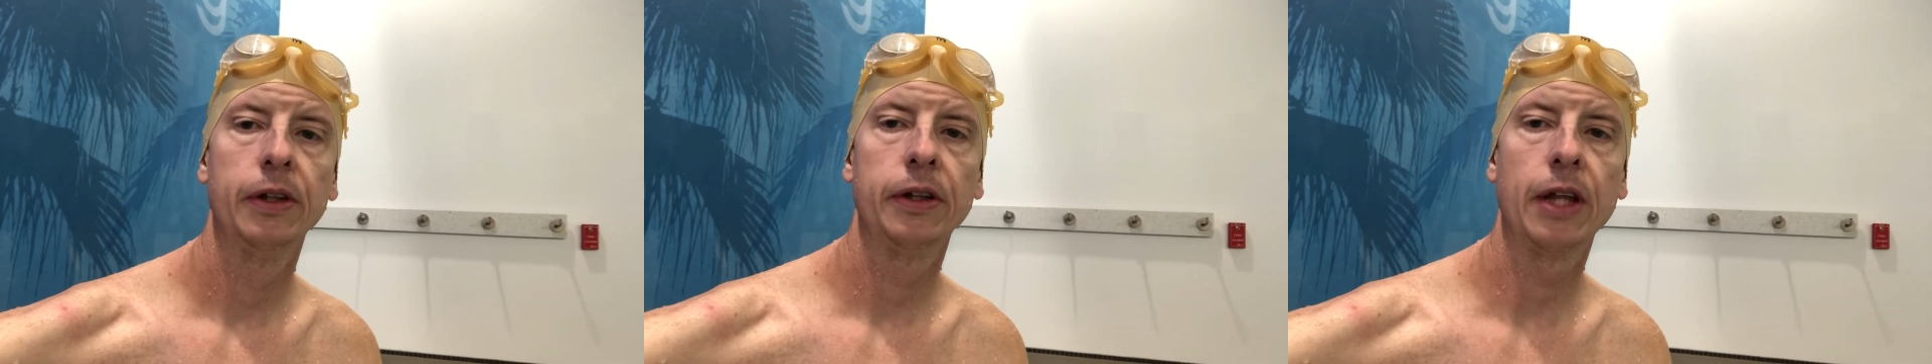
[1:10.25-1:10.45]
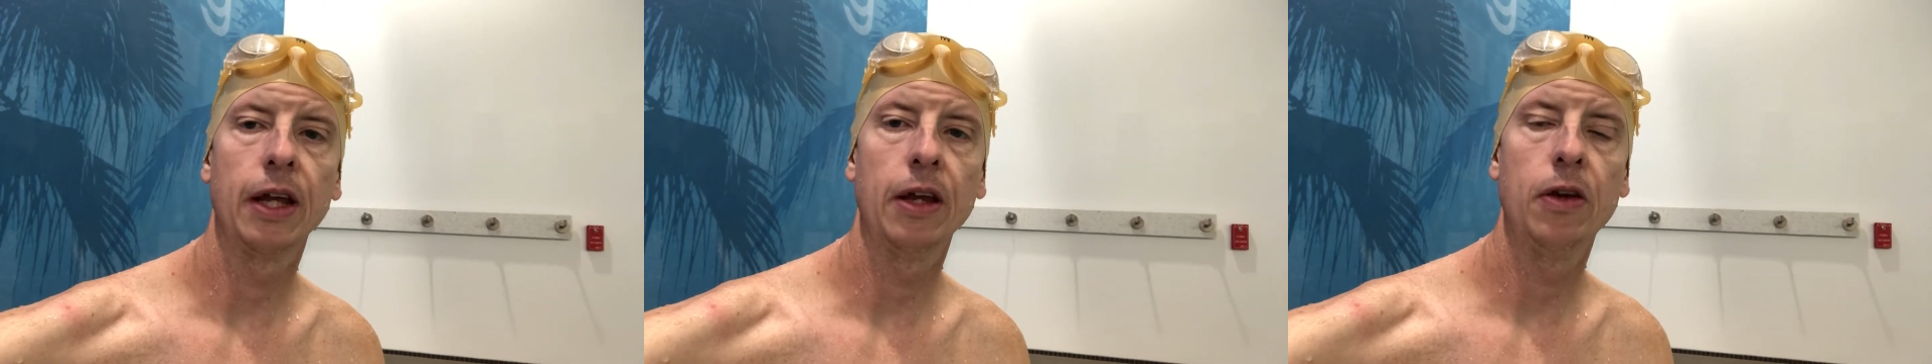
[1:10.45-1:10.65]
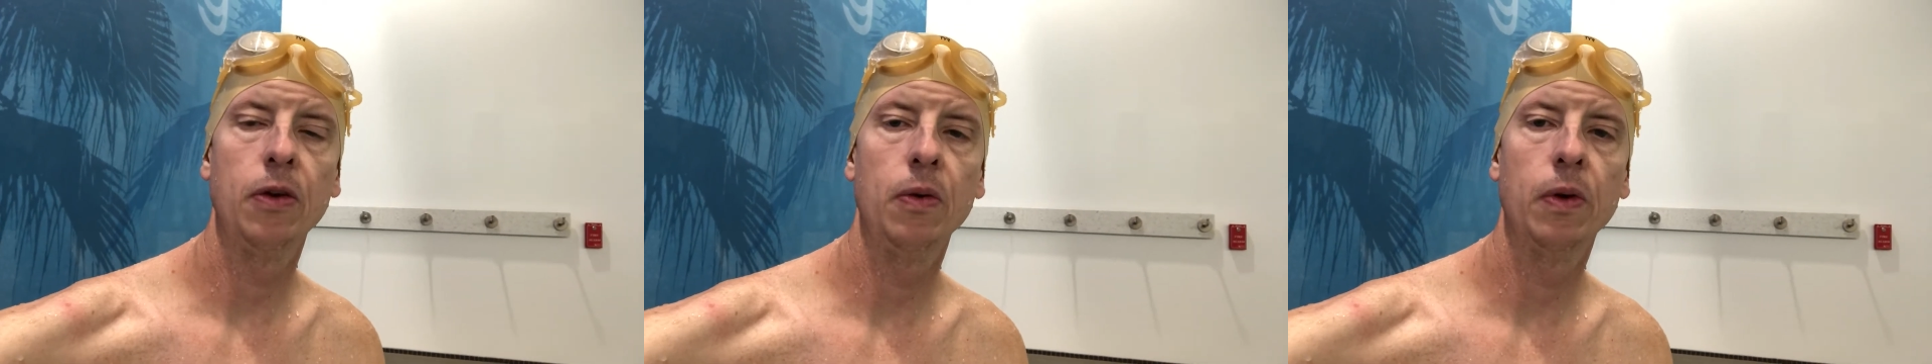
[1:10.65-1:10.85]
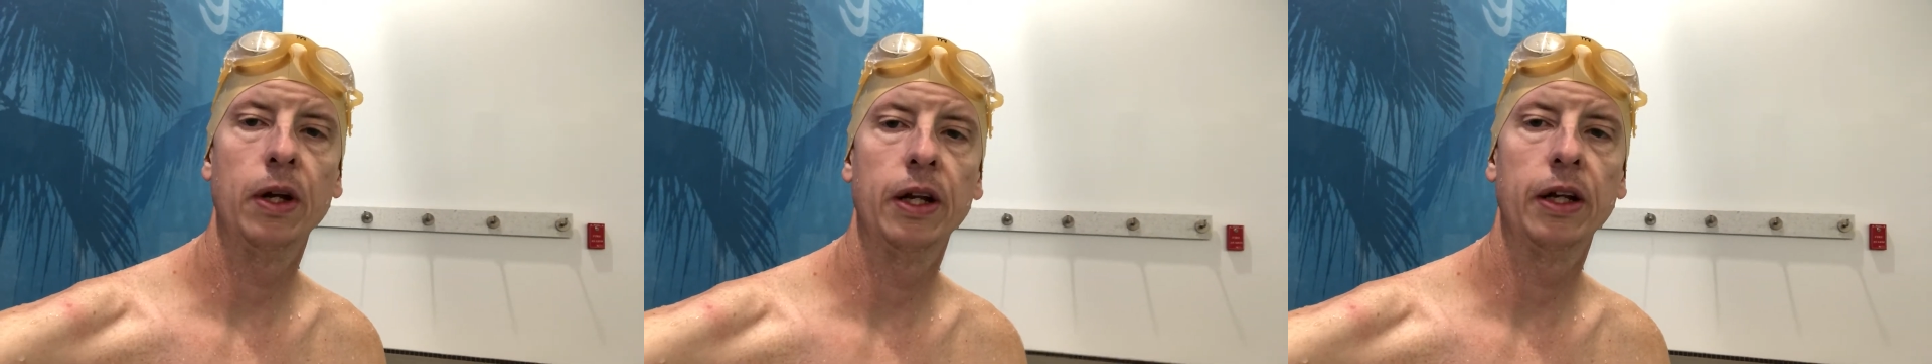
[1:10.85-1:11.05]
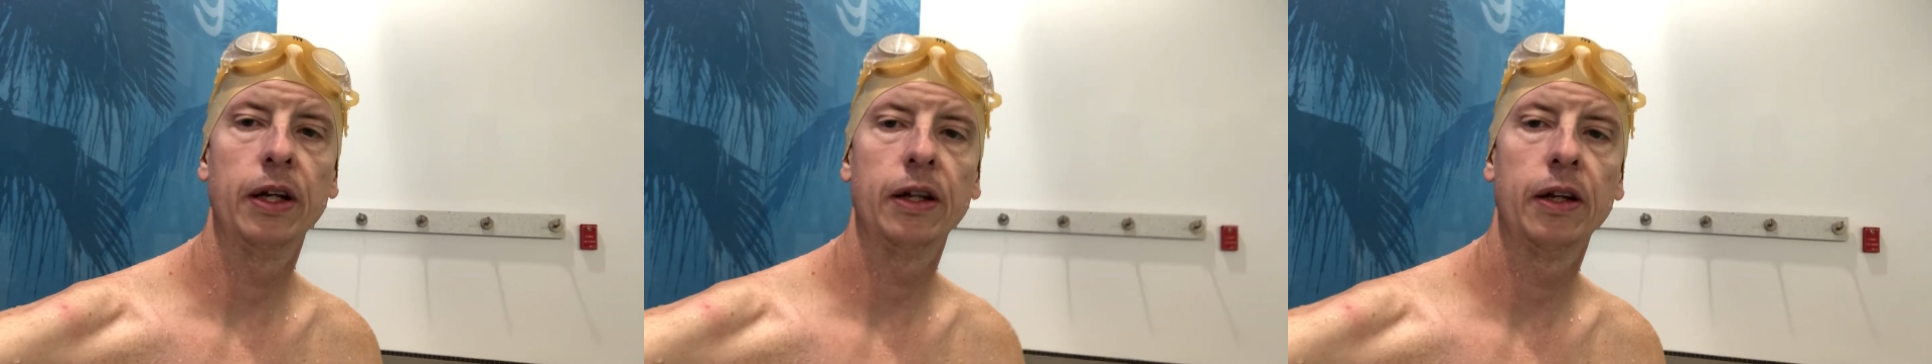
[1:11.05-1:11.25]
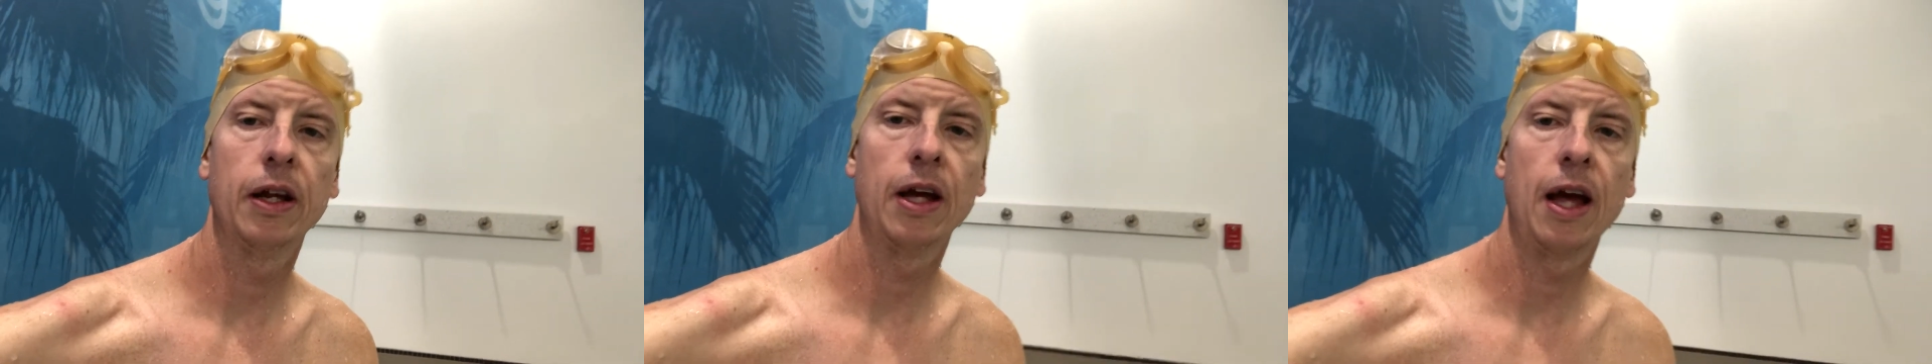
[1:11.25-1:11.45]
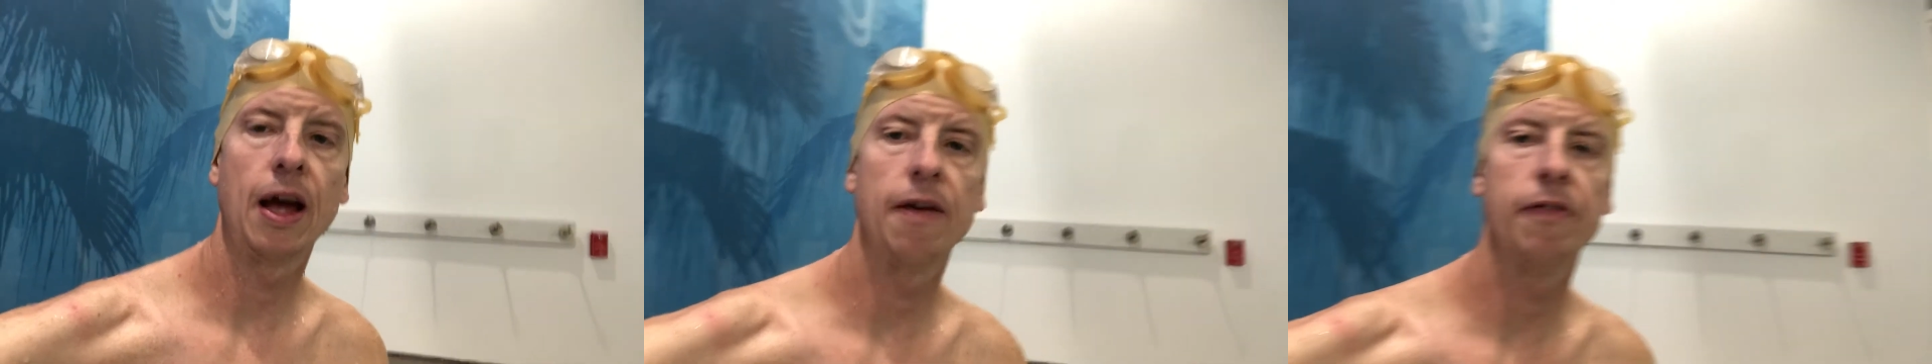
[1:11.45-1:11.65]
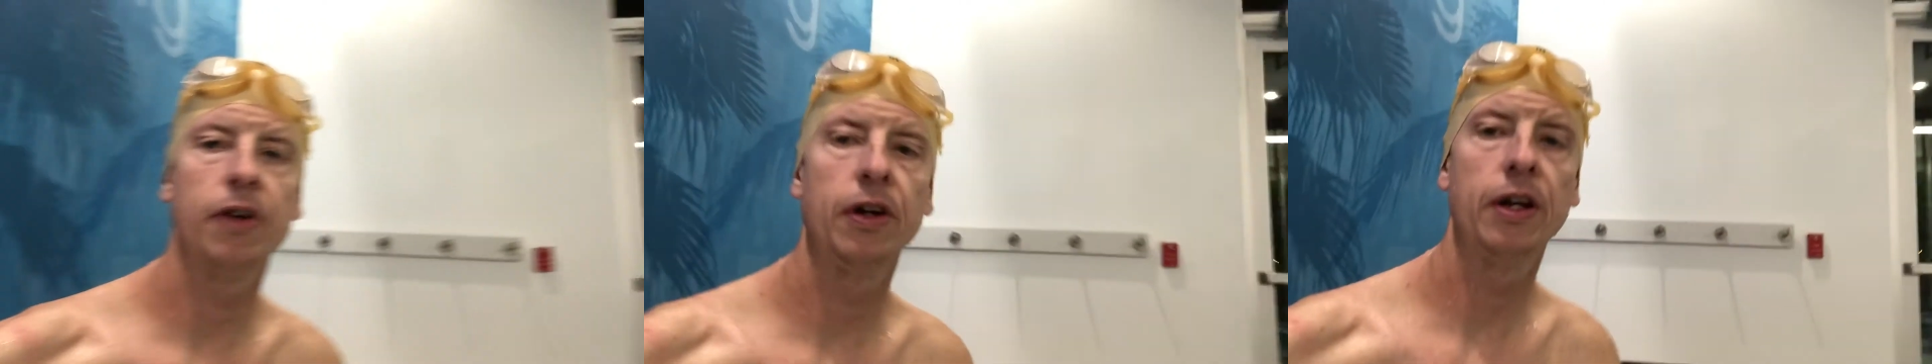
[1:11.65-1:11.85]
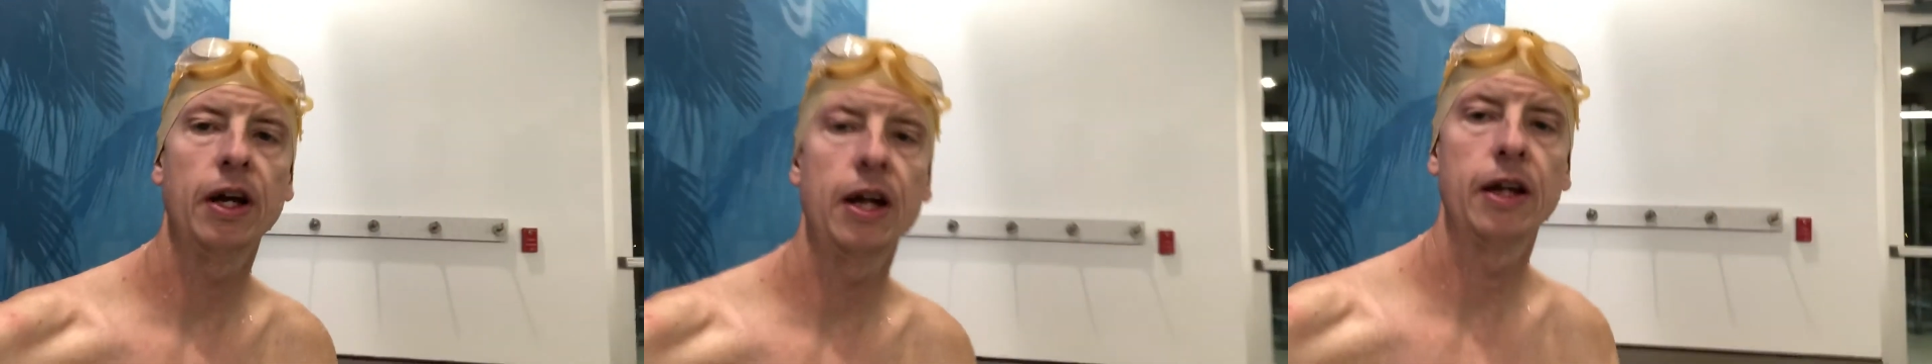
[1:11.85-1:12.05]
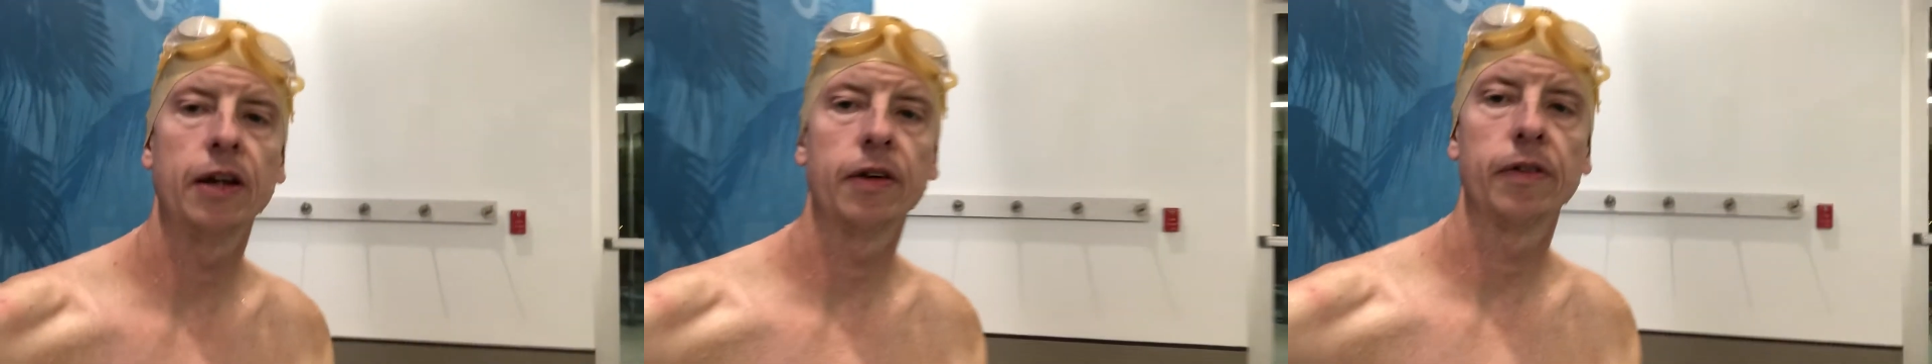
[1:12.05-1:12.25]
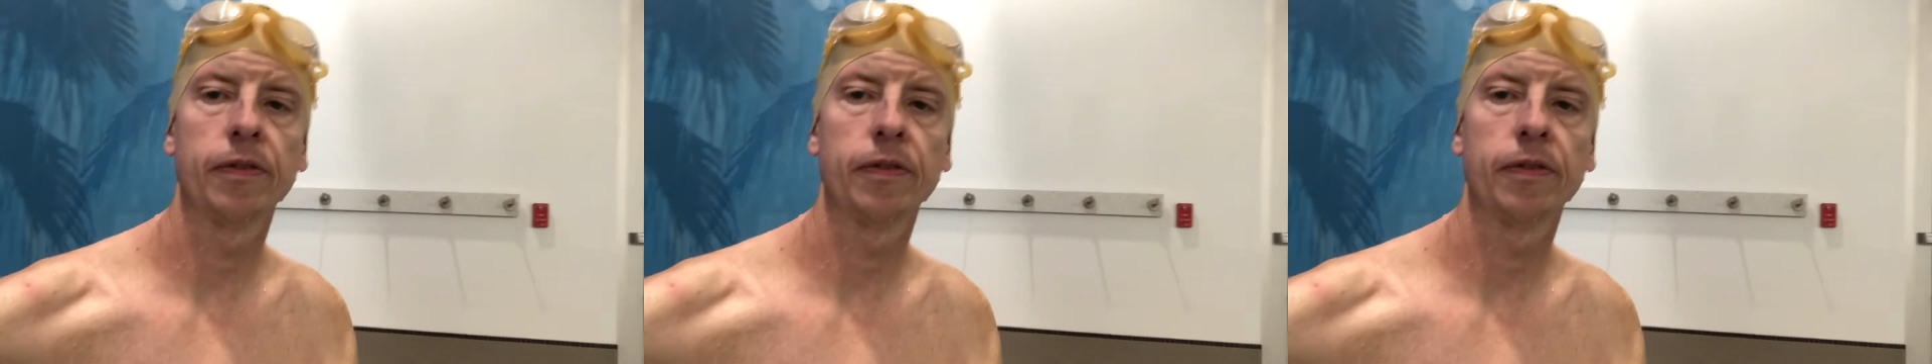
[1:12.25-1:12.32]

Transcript: Thank you and have a good night.